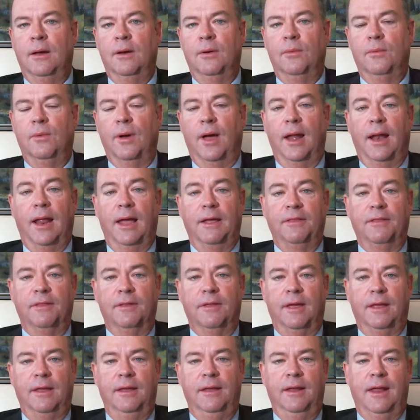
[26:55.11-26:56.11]
Well,
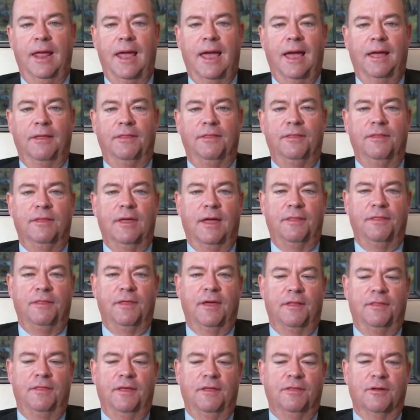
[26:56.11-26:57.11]

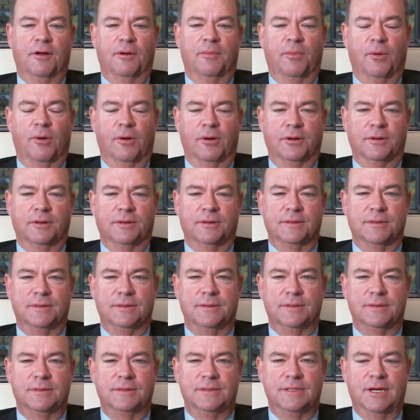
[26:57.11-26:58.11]
I think they're
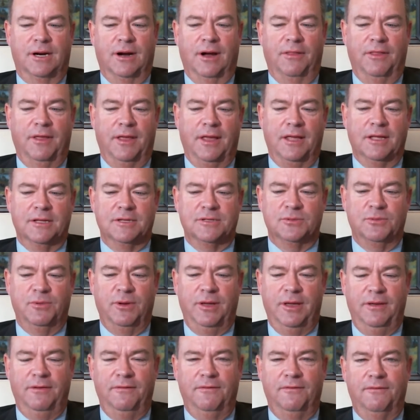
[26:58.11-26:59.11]
important, Sarah. I think as
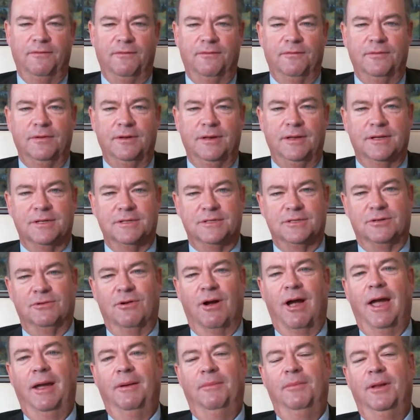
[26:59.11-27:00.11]
we've
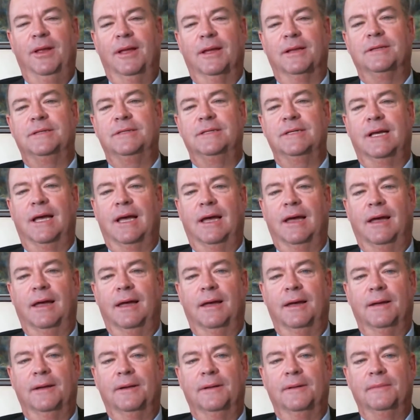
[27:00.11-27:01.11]
described it,
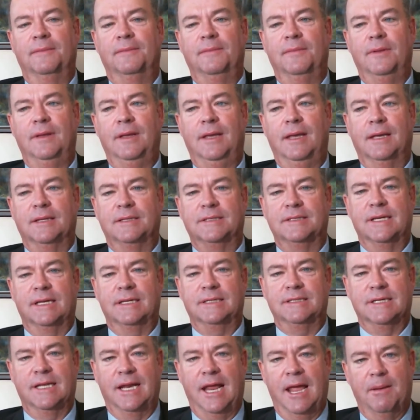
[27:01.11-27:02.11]

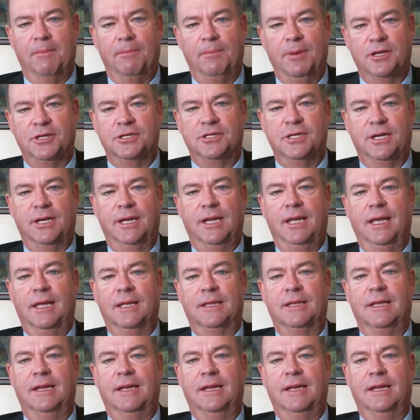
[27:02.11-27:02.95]
it's an ambition to get to